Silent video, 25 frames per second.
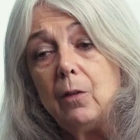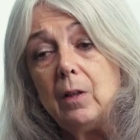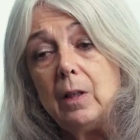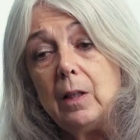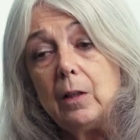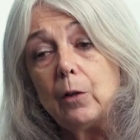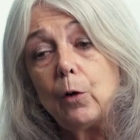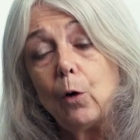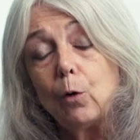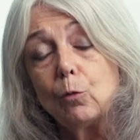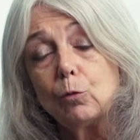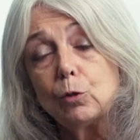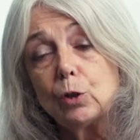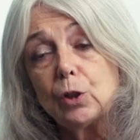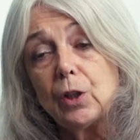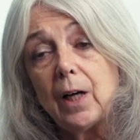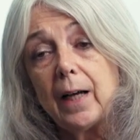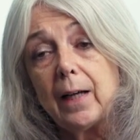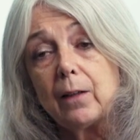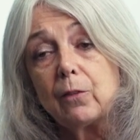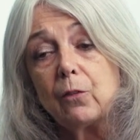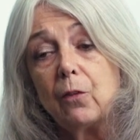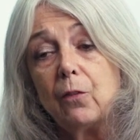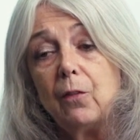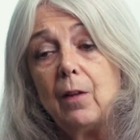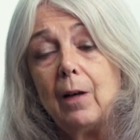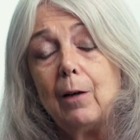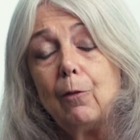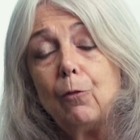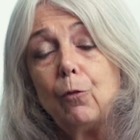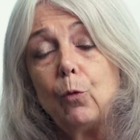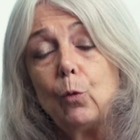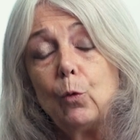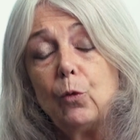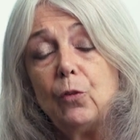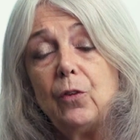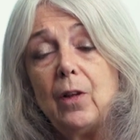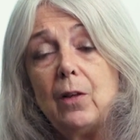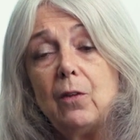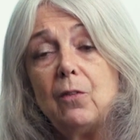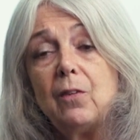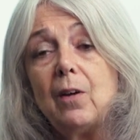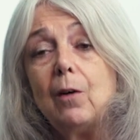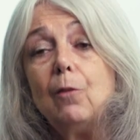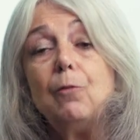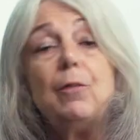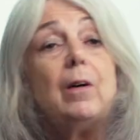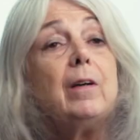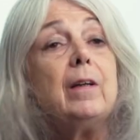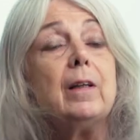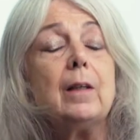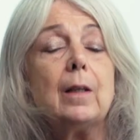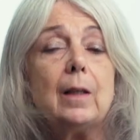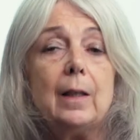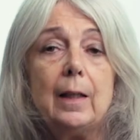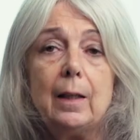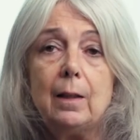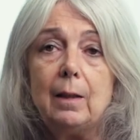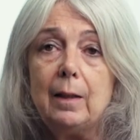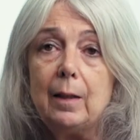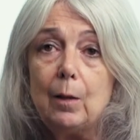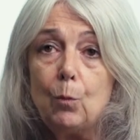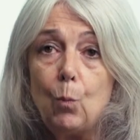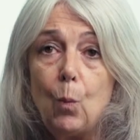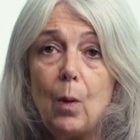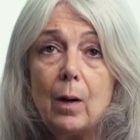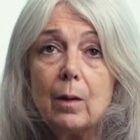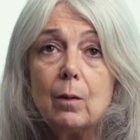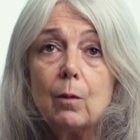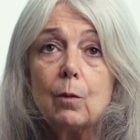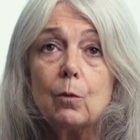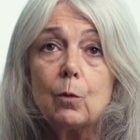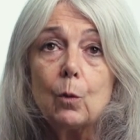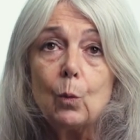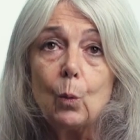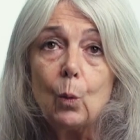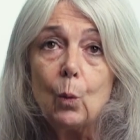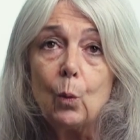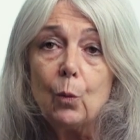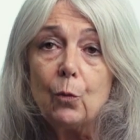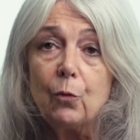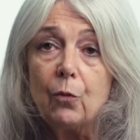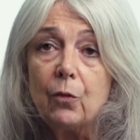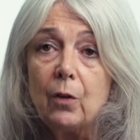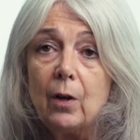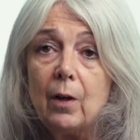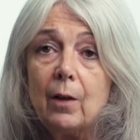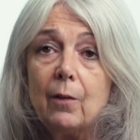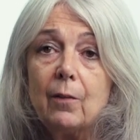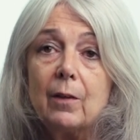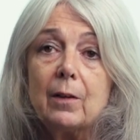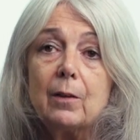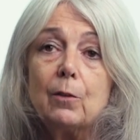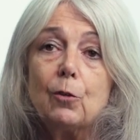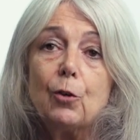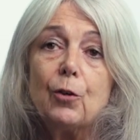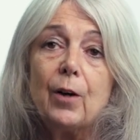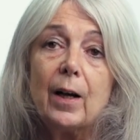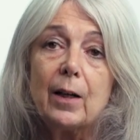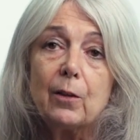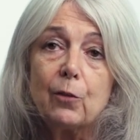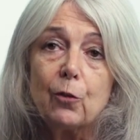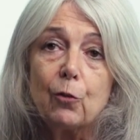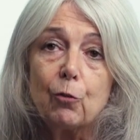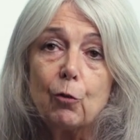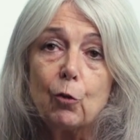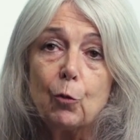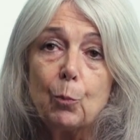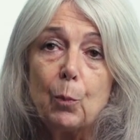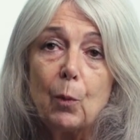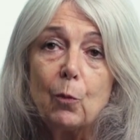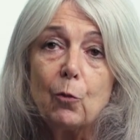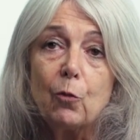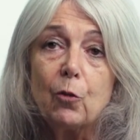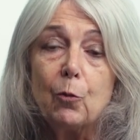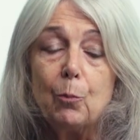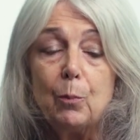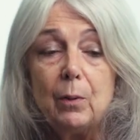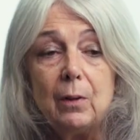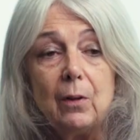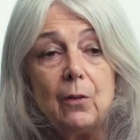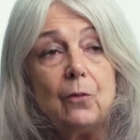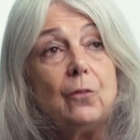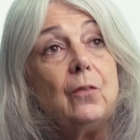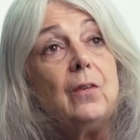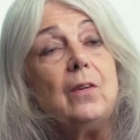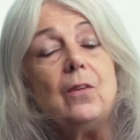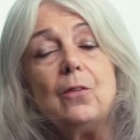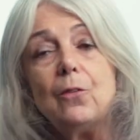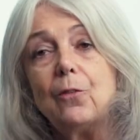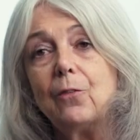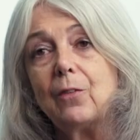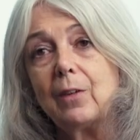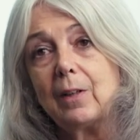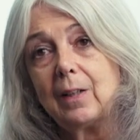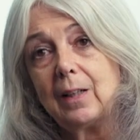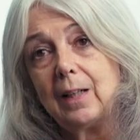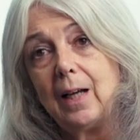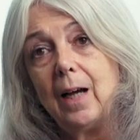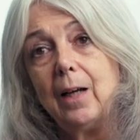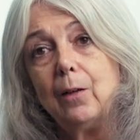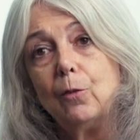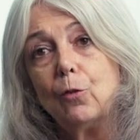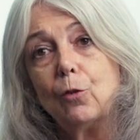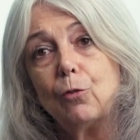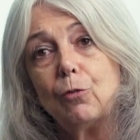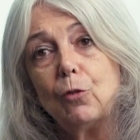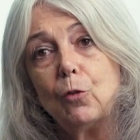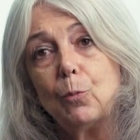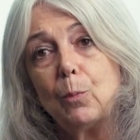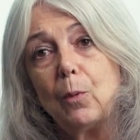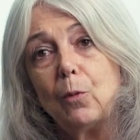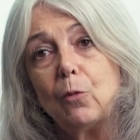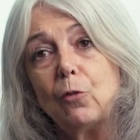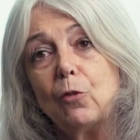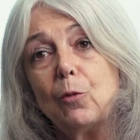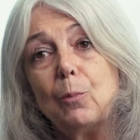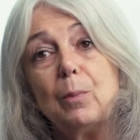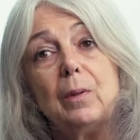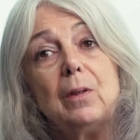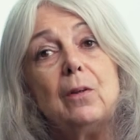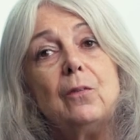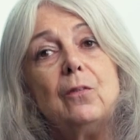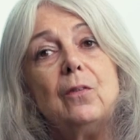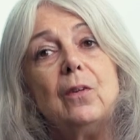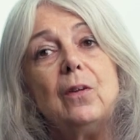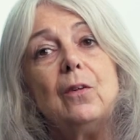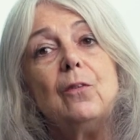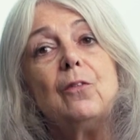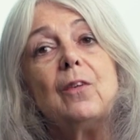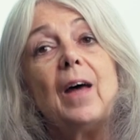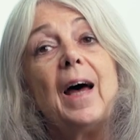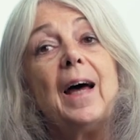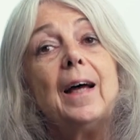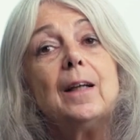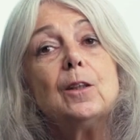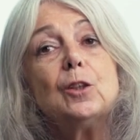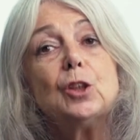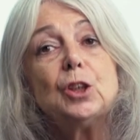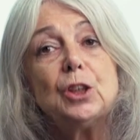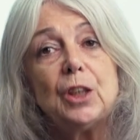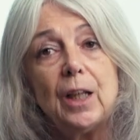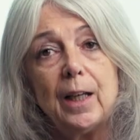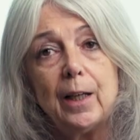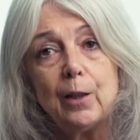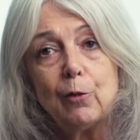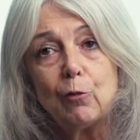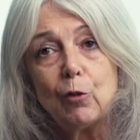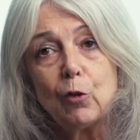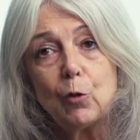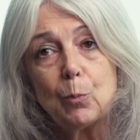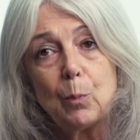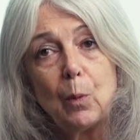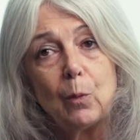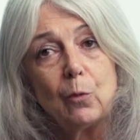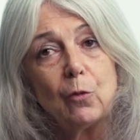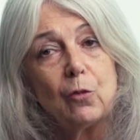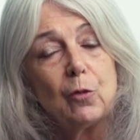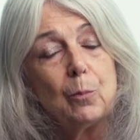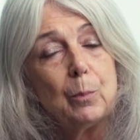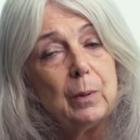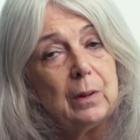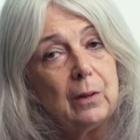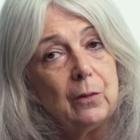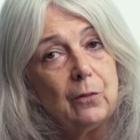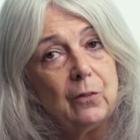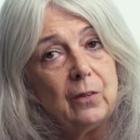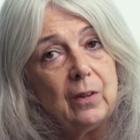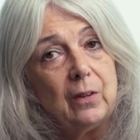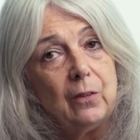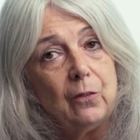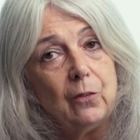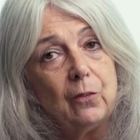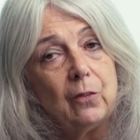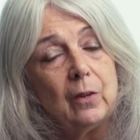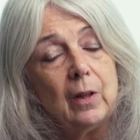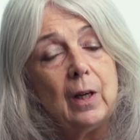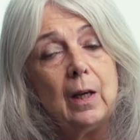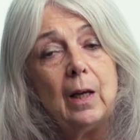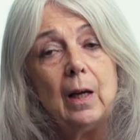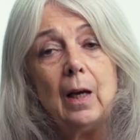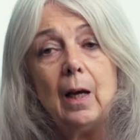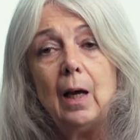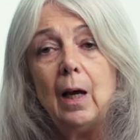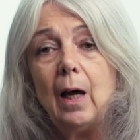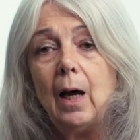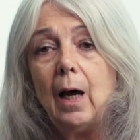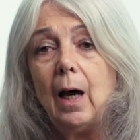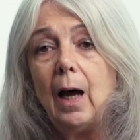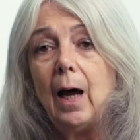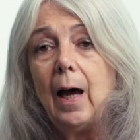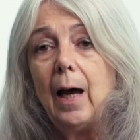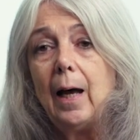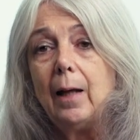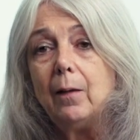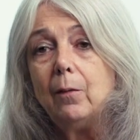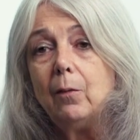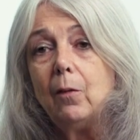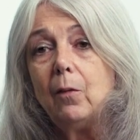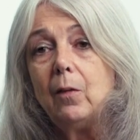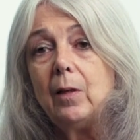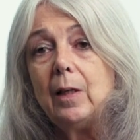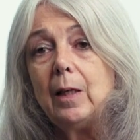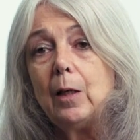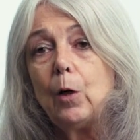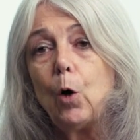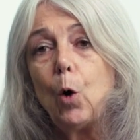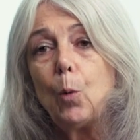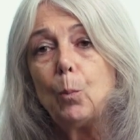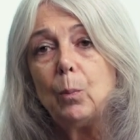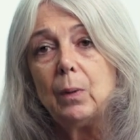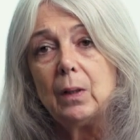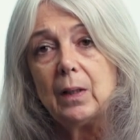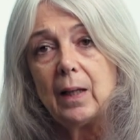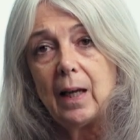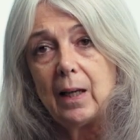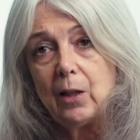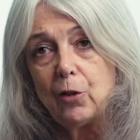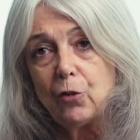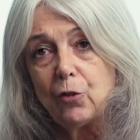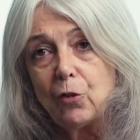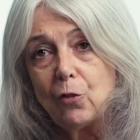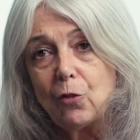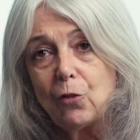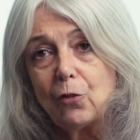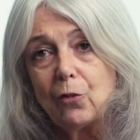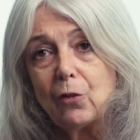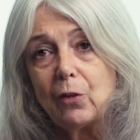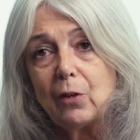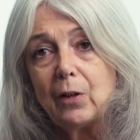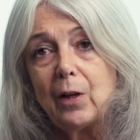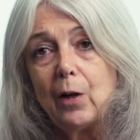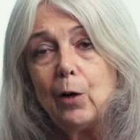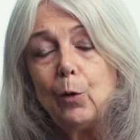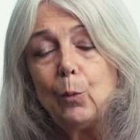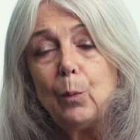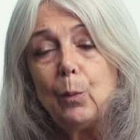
The contract, therefore, sets out very clearly in one clause the contractor's responsibilities, the client's responsibilities, and shared responsibilities, and the obligations that go